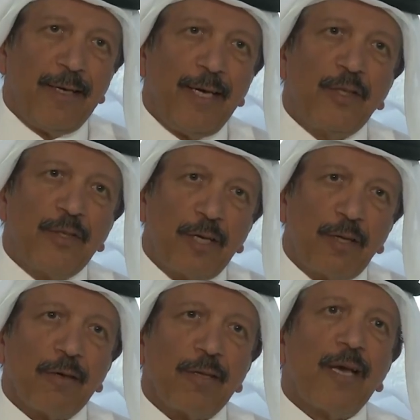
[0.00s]
Each
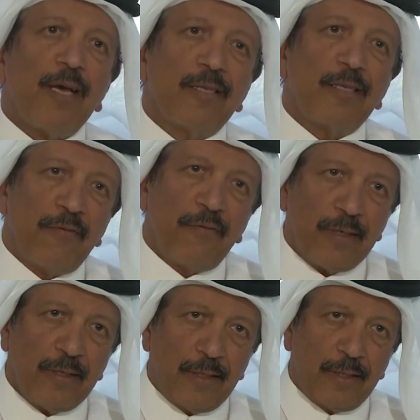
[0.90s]
sector has
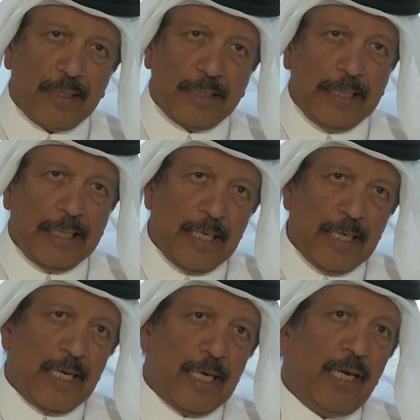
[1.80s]
different
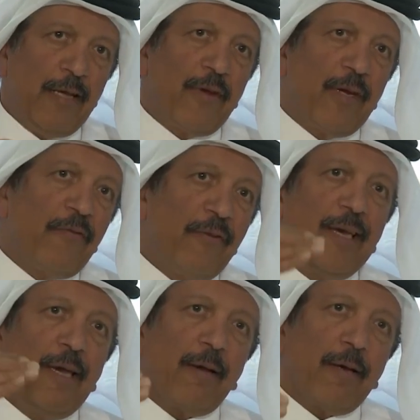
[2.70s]
level of
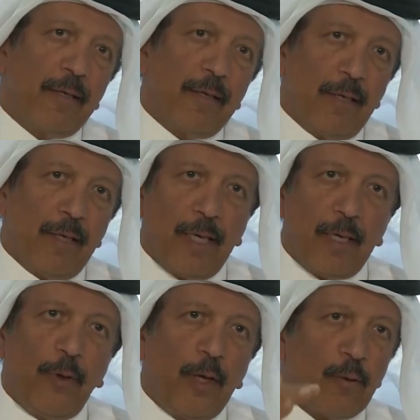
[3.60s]
gearing
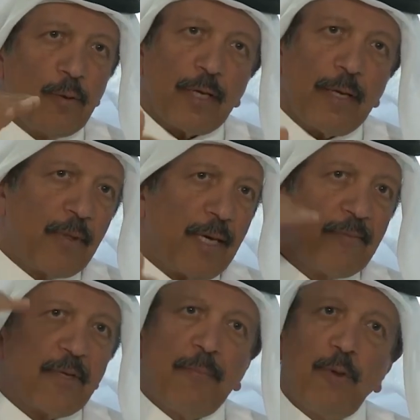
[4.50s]
and we go
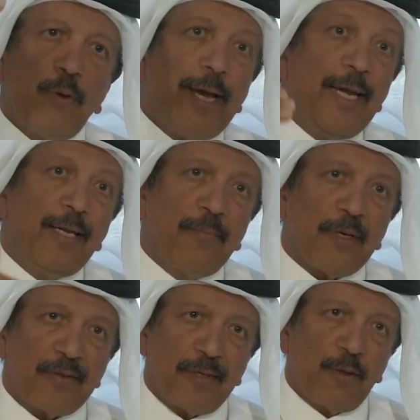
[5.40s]
sometimes up to
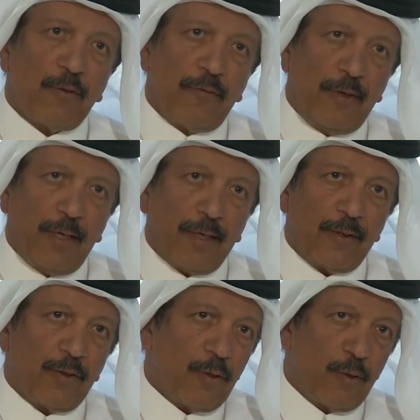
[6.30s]
80% of
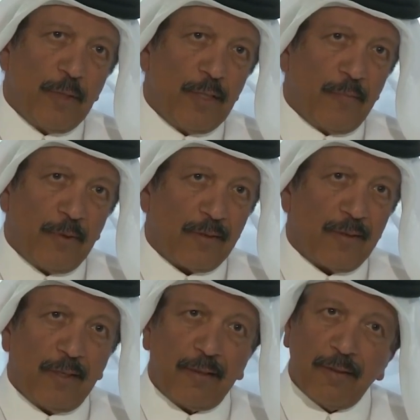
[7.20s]
gearing, so
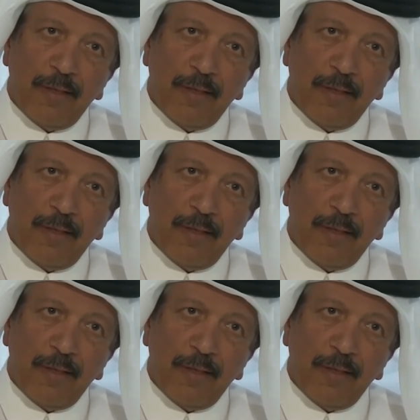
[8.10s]
20%.